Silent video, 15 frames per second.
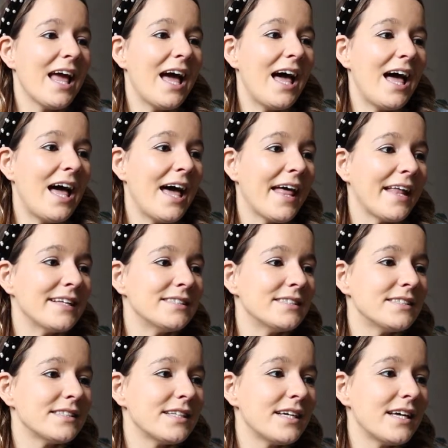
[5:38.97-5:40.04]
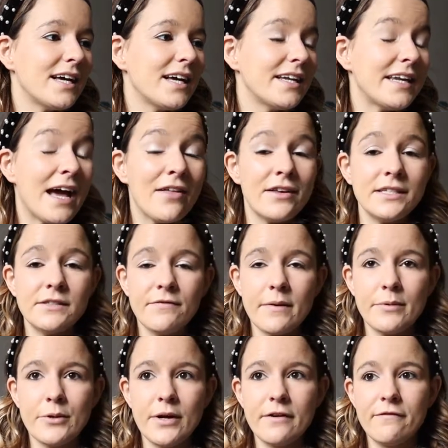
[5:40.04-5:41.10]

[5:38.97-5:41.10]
and now that it's February,